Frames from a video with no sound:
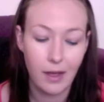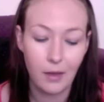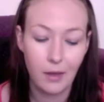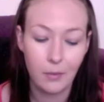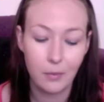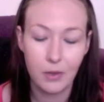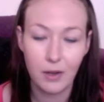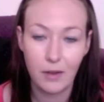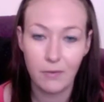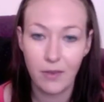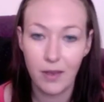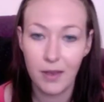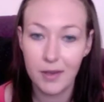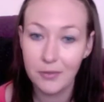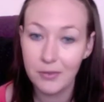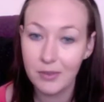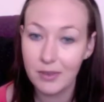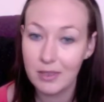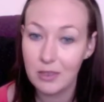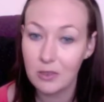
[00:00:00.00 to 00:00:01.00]
but I found it
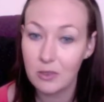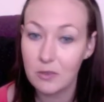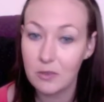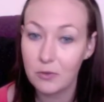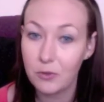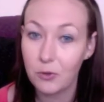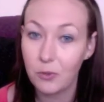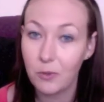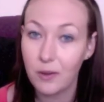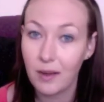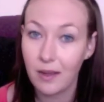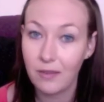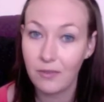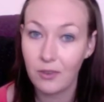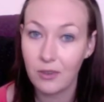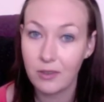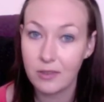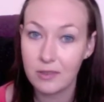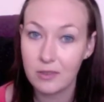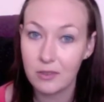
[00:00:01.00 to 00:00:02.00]
really useful when I
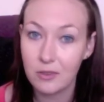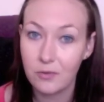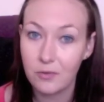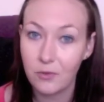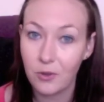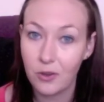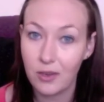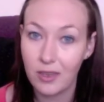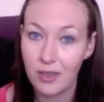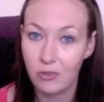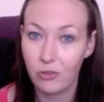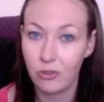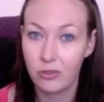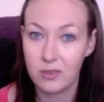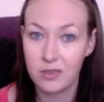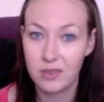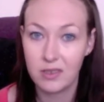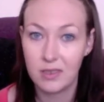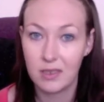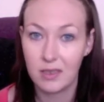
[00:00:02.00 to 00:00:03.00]
first sort of got
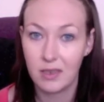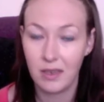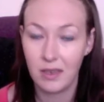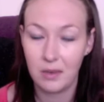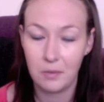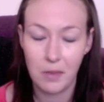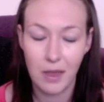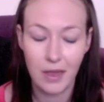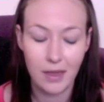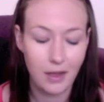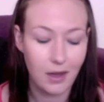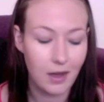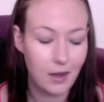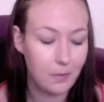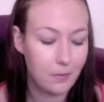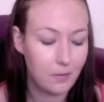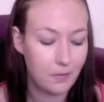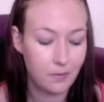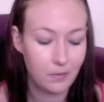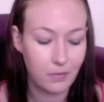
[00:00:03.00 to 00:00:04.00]
interested in
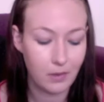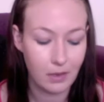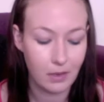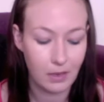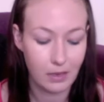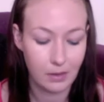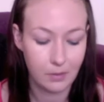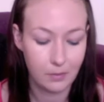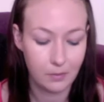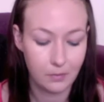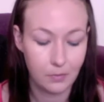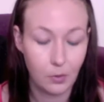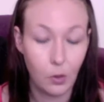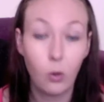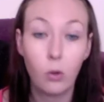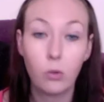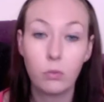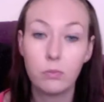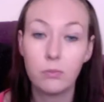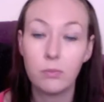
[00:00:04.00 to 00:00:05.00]
makeup,
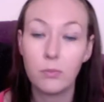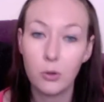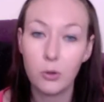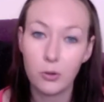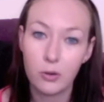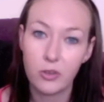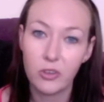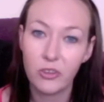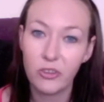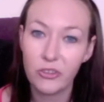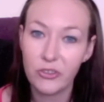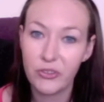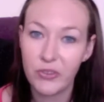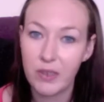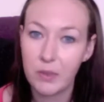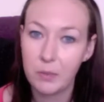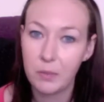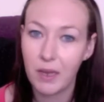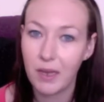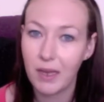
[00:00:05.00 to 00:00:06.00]
or more interested
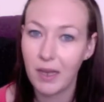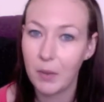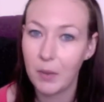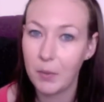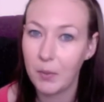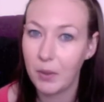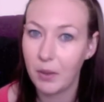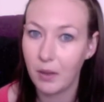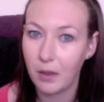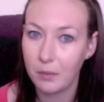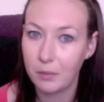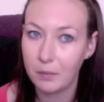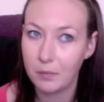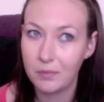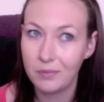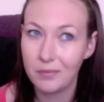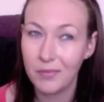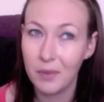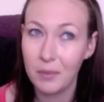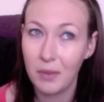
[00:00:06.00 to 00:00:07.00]
in makeup
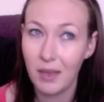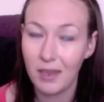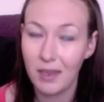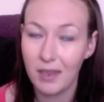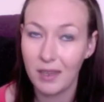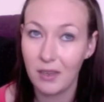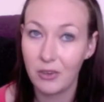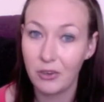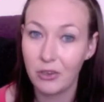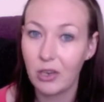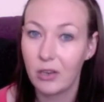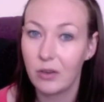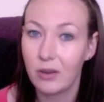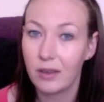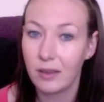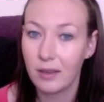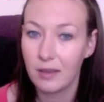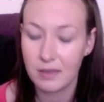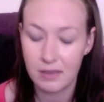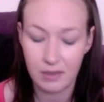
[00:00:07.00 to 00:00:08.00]
about a year ago, I
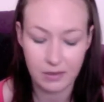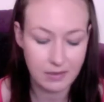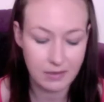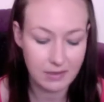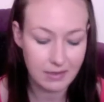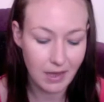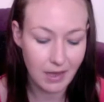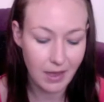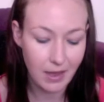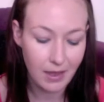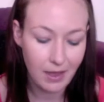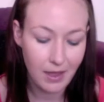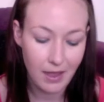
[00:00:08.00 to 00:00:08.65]
guess I'd say.